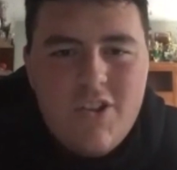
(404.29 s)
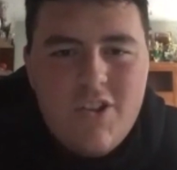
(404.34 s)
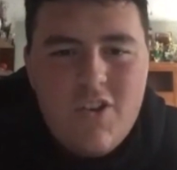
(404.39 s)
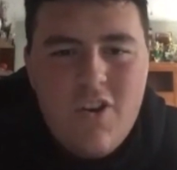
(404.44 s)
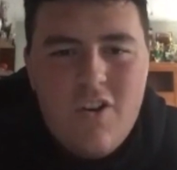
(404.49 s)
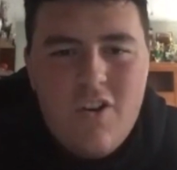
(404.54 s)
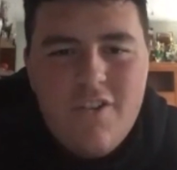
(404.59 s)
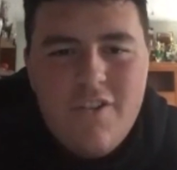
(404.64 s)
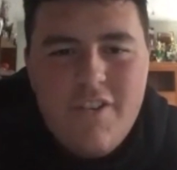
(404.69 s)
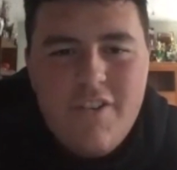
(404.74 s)
It's
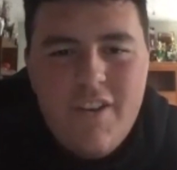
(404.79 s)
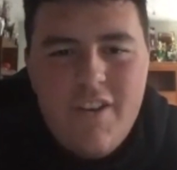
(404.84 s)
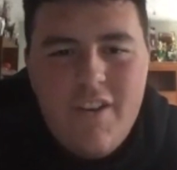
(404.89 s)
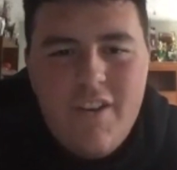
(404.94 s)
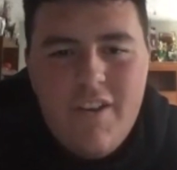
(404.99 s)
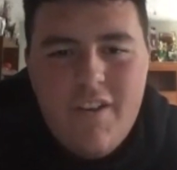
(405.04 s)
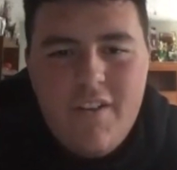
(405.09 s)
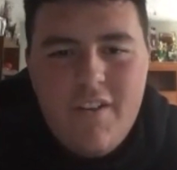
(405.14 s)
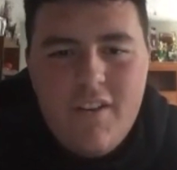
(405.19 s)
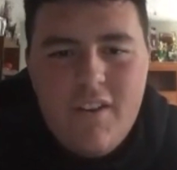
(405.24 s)
hard
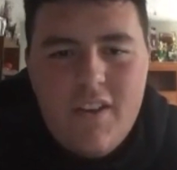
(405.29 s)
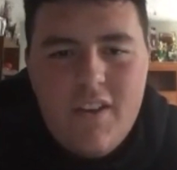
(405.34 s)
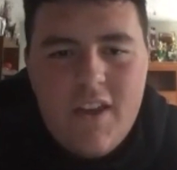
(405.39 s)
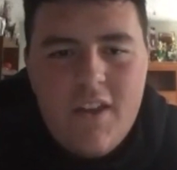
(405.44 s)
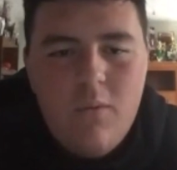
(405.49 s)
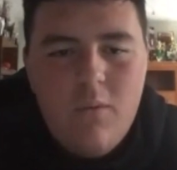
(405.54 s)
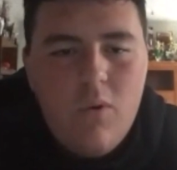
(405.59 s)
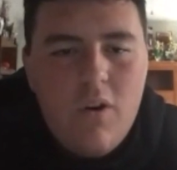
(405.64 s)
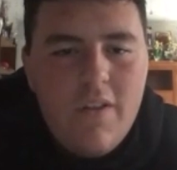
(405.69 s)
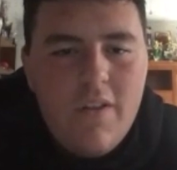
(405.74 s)
to
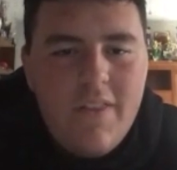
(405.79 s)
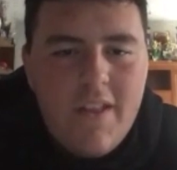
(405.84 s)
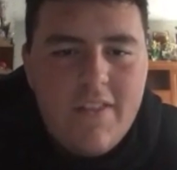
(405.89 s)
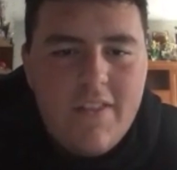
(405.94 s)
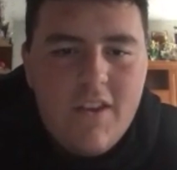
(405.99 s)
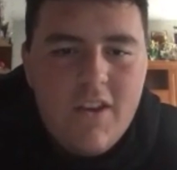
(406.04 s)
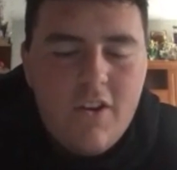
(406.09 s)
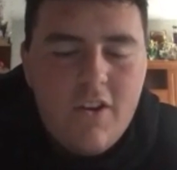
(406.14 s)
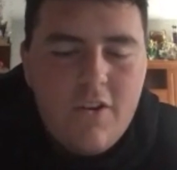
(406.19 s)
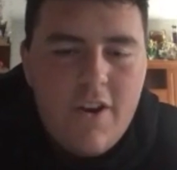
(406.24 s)
get one
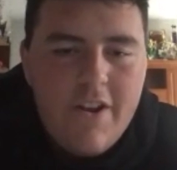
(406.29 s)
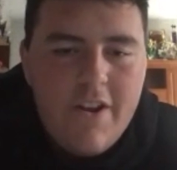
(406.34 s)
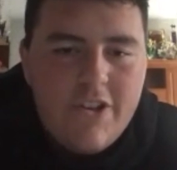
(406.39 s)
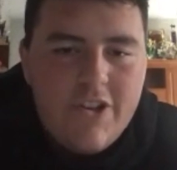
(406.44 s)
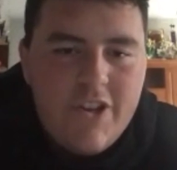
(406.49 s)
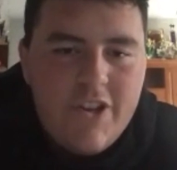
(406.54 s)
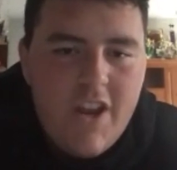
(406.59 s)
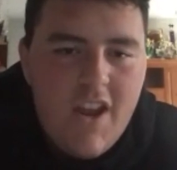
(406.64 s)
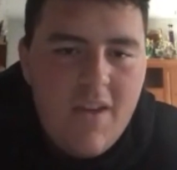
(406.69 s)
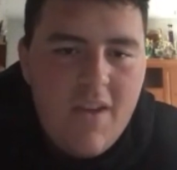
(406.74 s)
that's in great
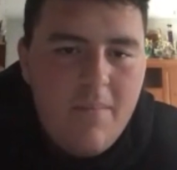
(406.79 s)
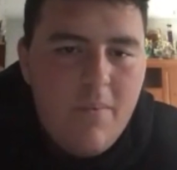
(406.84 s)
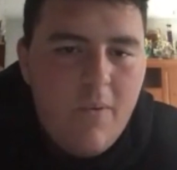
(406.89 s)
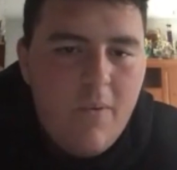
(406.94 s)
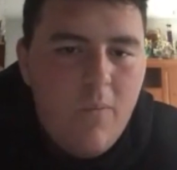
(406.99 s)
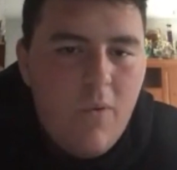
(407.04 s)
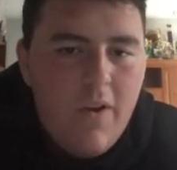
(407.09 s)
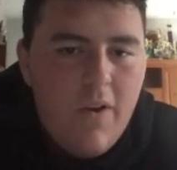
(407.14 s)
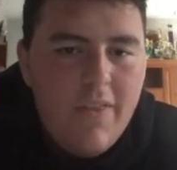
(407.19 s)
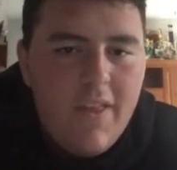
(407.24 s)
shape
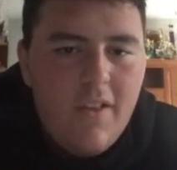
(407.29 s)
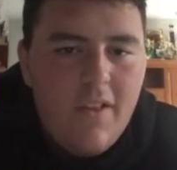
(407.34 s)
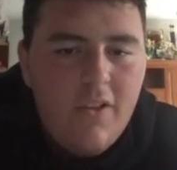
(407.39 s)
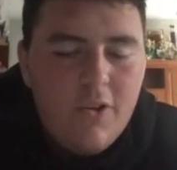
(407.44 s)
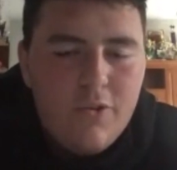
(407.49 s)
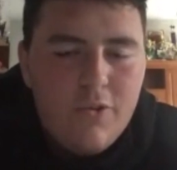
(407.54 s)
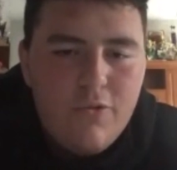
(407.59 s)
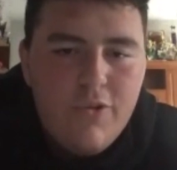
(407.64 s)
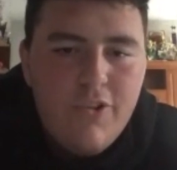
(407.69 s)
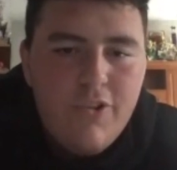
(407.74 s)
and one that
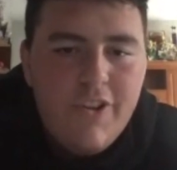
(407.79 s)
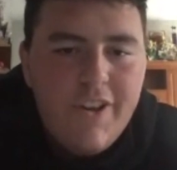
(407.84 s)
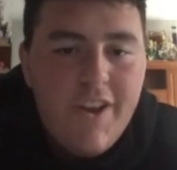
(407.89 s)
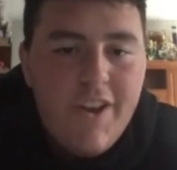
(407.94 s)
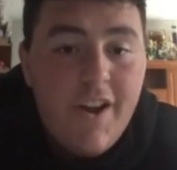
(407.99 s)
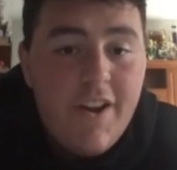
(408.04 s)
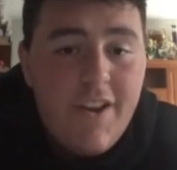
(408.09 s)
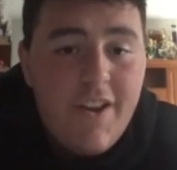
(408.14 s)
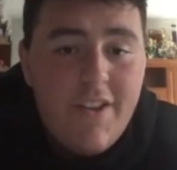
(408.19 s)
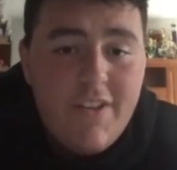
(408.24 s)
looks really
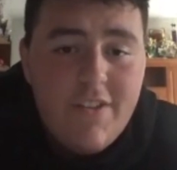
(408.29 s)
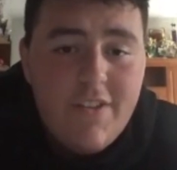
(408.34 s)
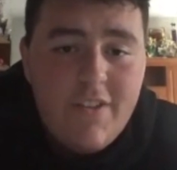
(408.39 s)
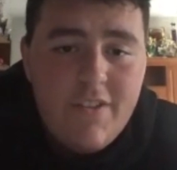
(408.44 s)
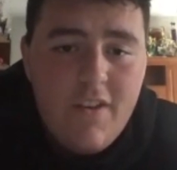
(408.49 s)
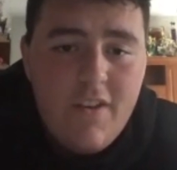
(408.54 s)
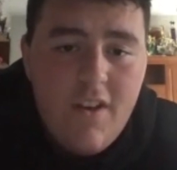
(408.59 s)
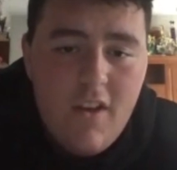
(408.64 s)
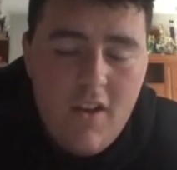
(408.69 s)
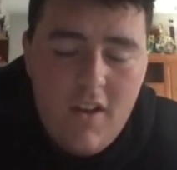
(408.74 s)

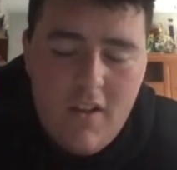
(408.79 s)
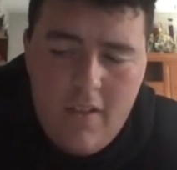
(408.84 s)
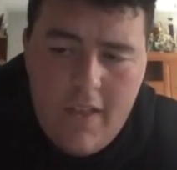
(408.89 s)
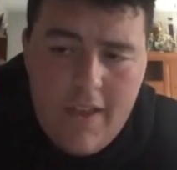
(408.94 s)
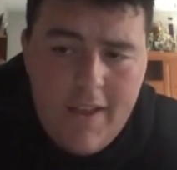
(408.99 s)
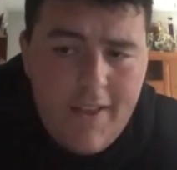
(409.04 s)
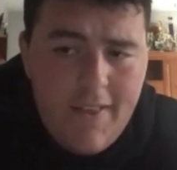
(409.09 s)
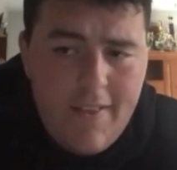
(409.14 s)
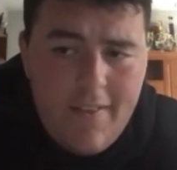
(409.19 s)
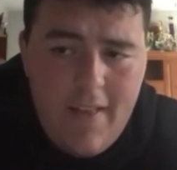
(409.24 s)
nice.
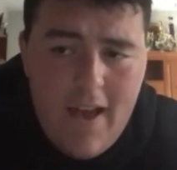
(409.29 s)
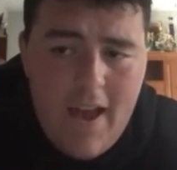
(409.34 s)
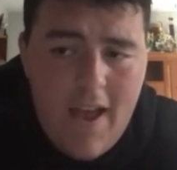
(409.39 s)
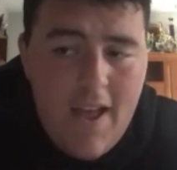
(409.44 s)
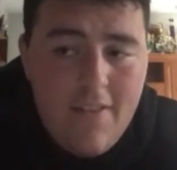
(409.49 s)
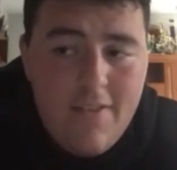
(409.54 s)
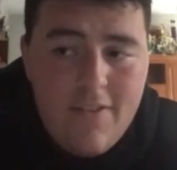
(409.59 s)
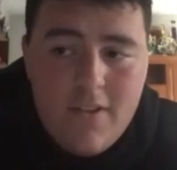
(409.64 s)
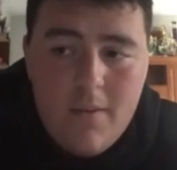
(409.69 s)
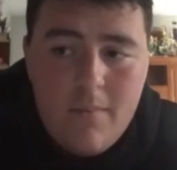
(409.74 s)
Like I
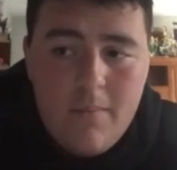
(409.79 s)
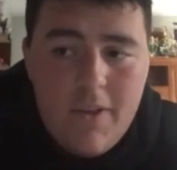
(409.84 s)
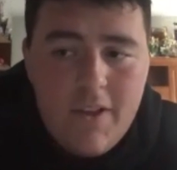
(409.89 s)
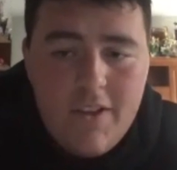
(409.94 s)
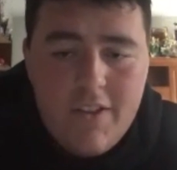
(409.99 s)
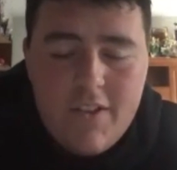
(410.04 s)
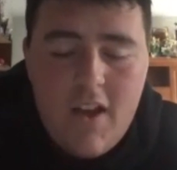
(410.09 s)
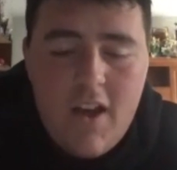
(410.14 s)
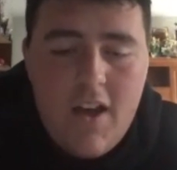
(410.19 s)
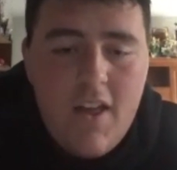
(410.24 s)
had some like
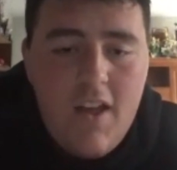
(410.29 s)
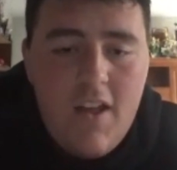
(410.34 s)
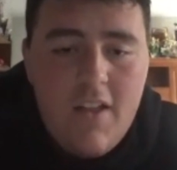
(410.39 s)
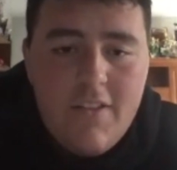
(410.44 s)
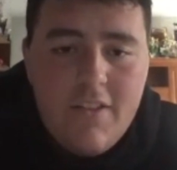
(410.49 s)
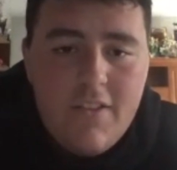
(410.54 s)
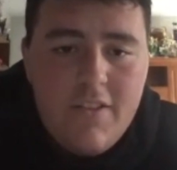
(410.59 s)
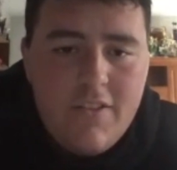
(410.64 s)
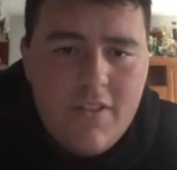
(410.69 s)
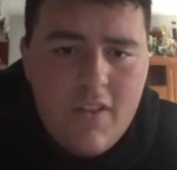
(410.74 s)

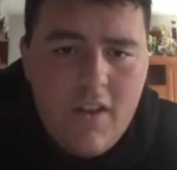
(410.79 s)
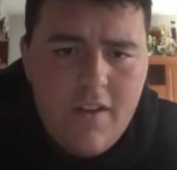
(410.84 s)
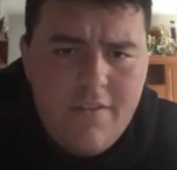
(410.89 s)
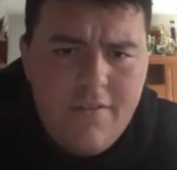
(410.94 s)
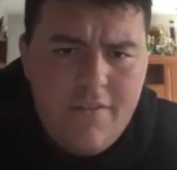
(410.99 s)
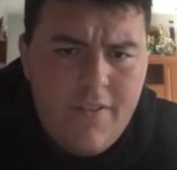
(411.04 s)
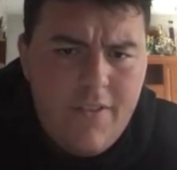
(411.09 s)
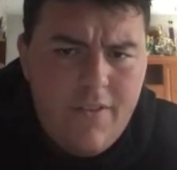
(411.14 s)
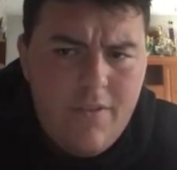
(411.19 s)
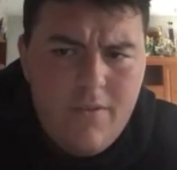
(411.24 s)
Zions and stuff,
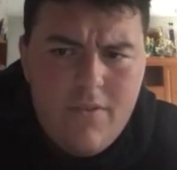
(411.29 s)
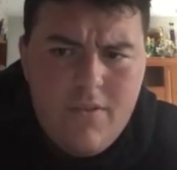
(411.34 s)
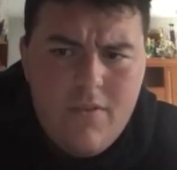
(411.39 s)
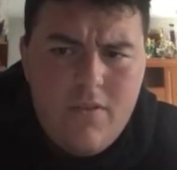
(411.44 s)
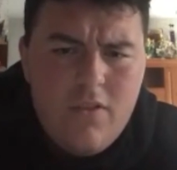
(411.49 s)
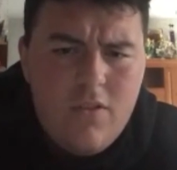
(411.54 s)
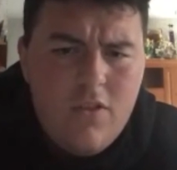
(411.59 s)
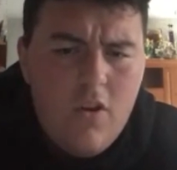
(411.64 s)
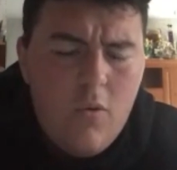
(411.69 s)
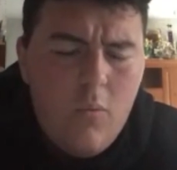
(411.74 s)
and
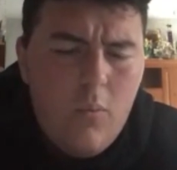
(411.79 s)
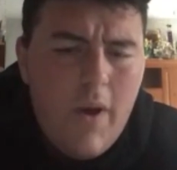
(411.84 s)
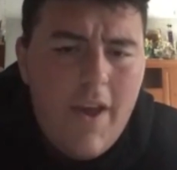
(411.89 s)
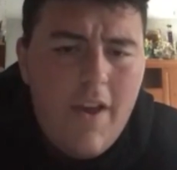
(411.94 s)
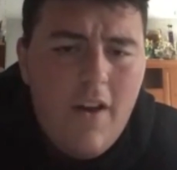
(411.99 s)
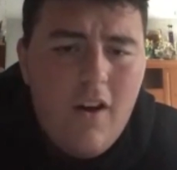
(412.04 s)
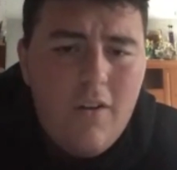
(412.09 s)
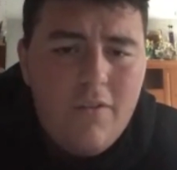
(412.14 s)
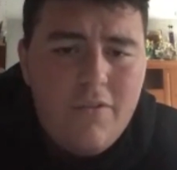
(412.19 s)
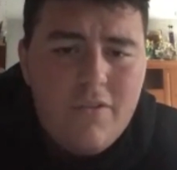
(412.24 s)
they're way
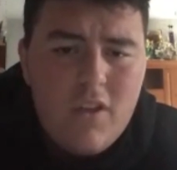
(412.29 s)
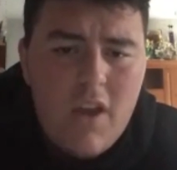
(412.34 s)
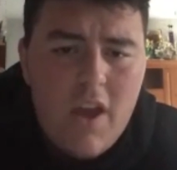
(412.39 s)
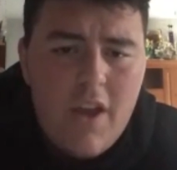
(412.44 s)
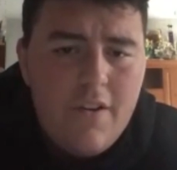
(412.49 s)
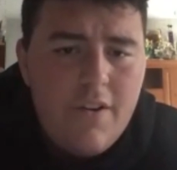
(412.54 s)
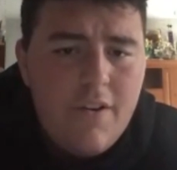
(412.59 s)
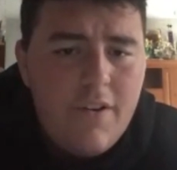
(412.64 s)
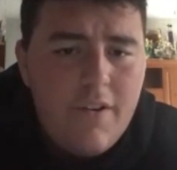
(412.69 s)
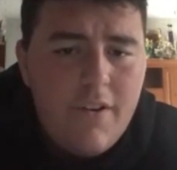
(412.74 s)
off
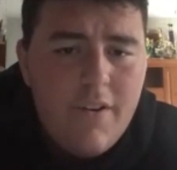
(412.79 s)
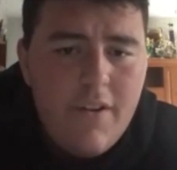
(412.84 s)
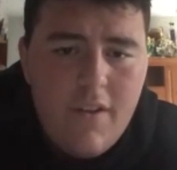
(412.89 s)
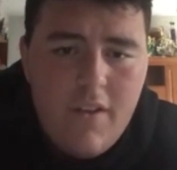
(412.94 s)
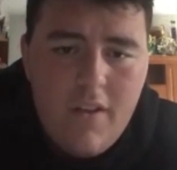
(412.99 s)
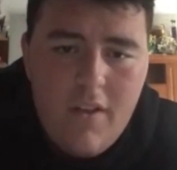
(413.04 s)
centered.